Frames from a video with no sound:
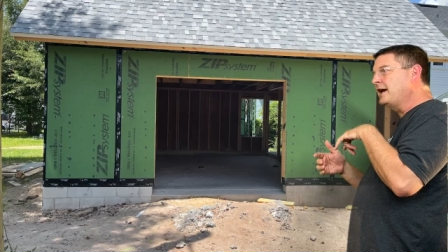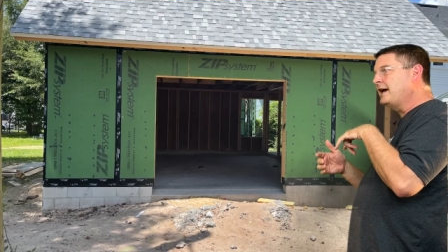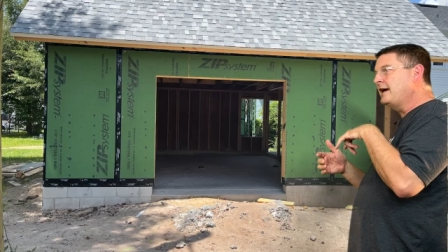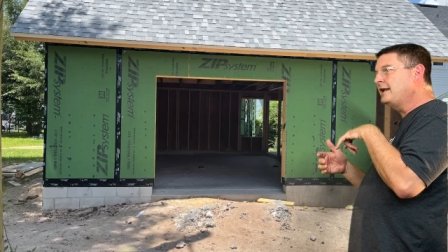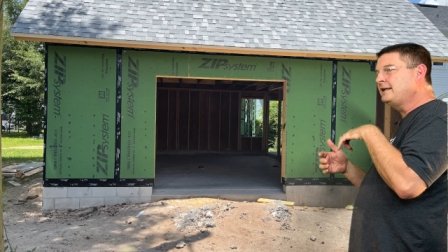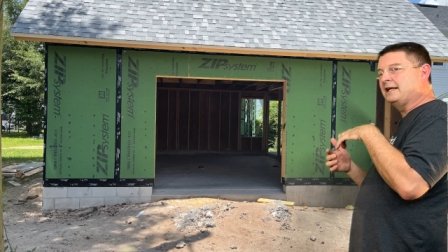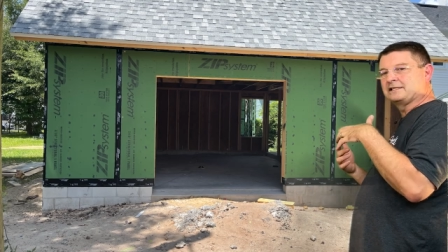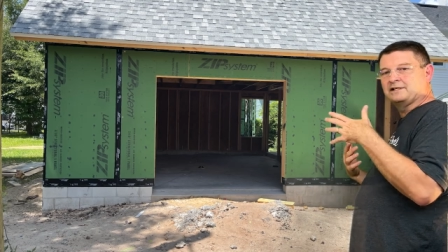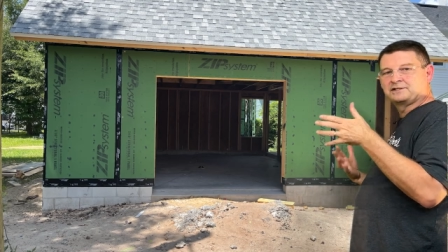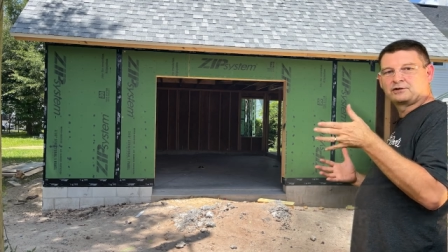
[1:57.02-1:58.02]
And
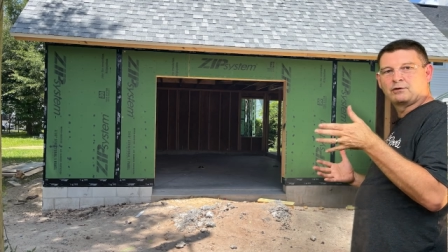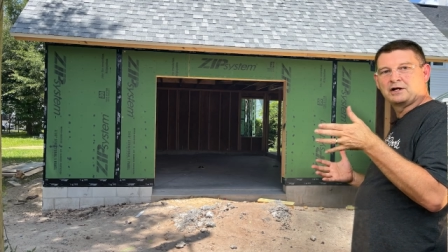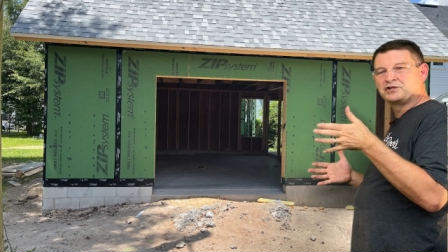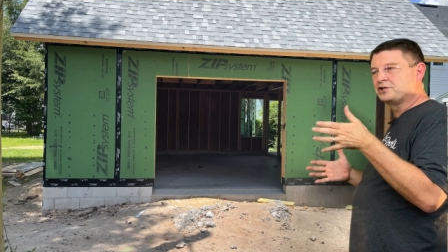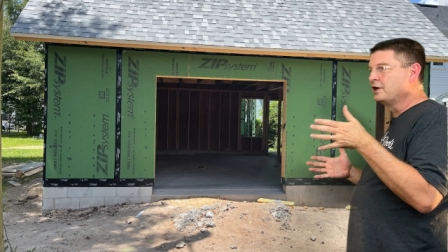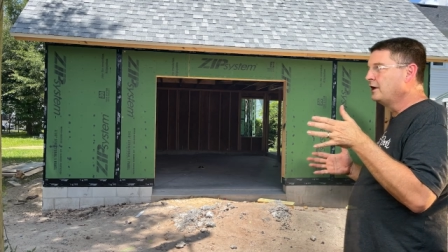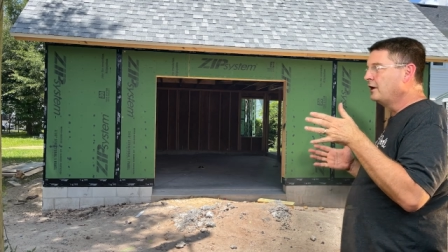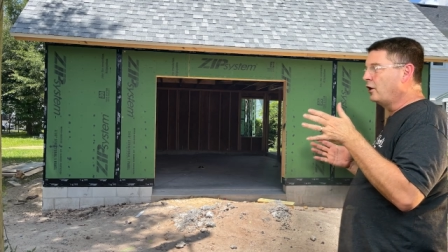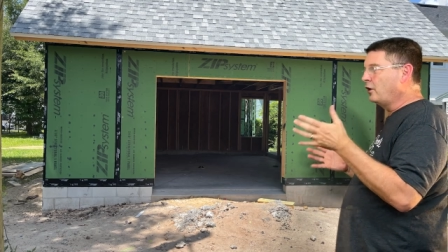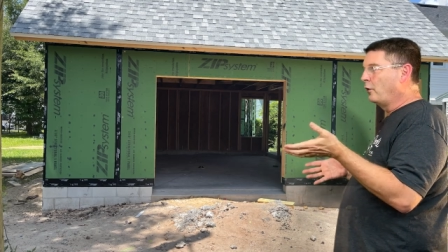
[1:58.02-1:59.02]
yes, there's a garage
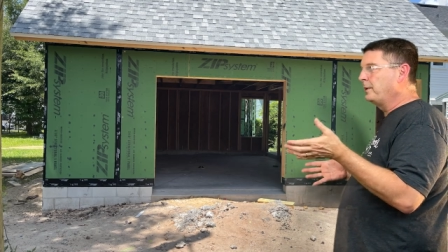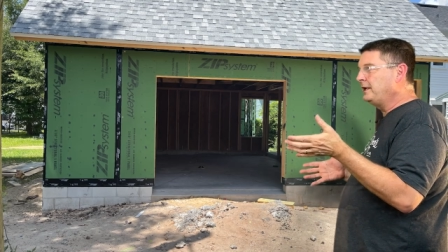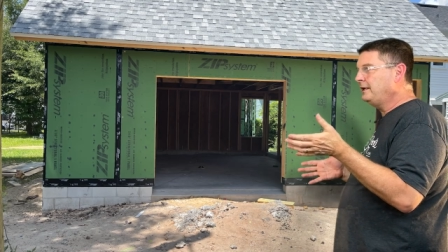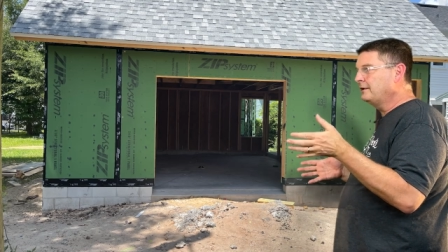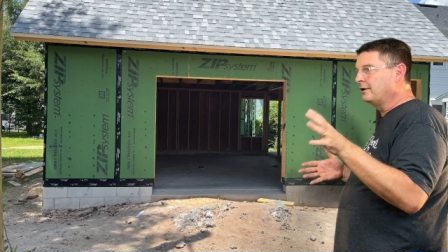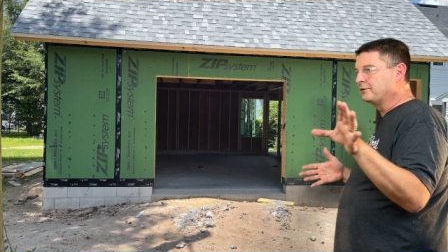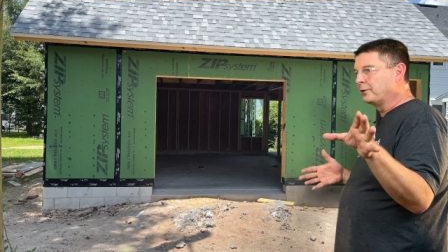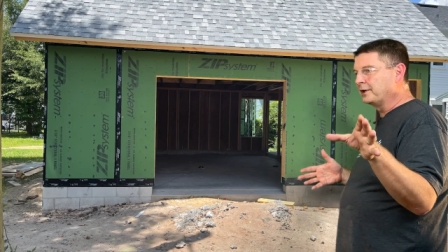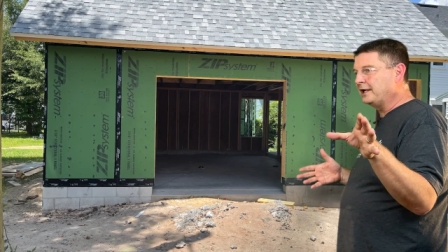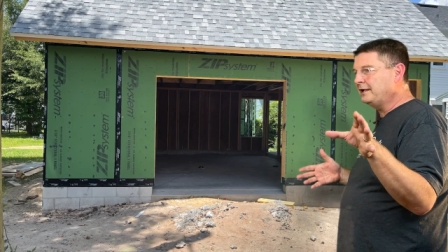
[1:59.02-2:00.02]
opening, no
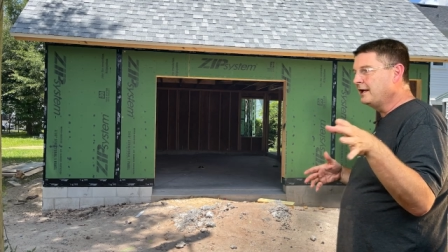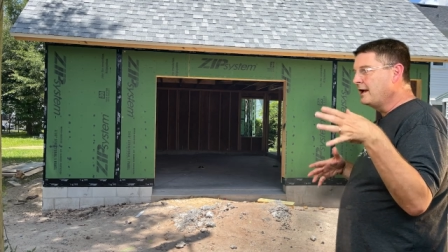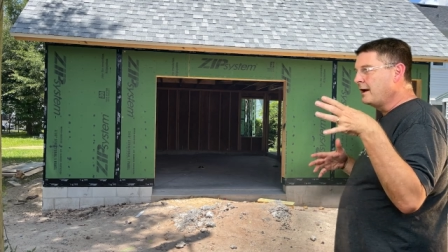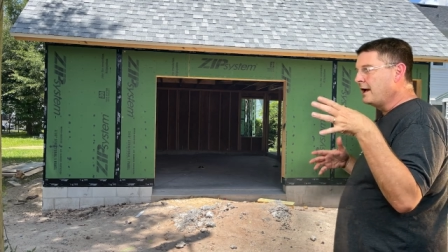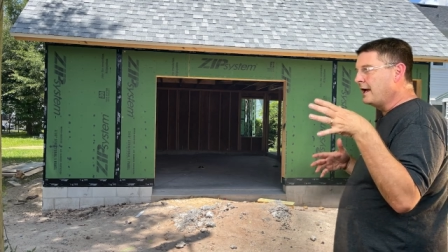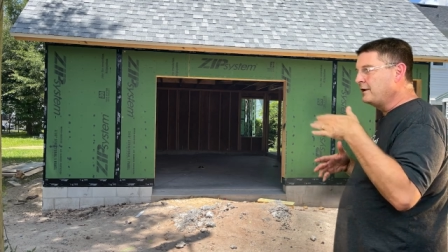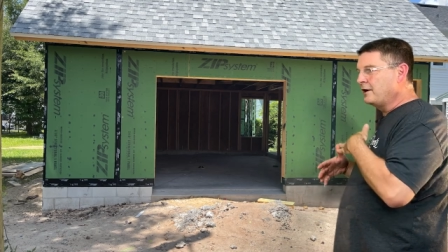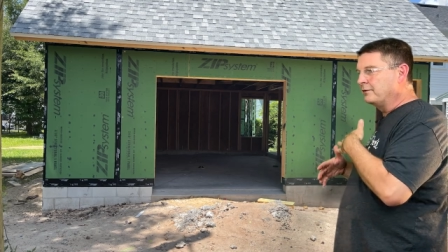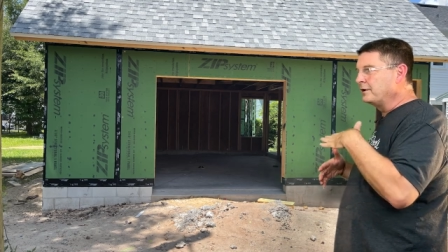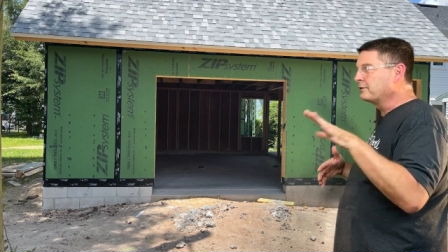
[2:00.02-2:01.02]
door yet. And
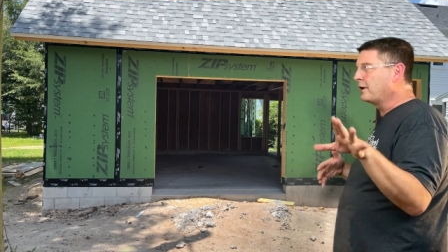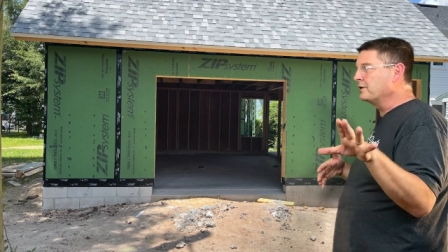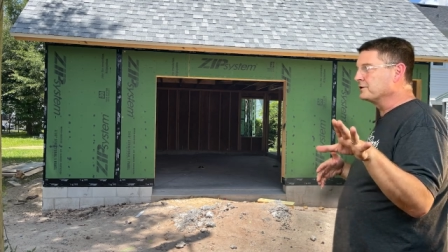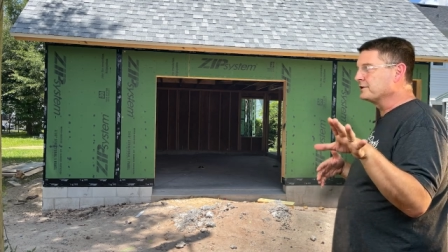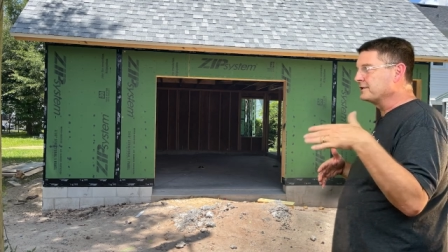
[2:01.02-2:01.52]
no, no cars.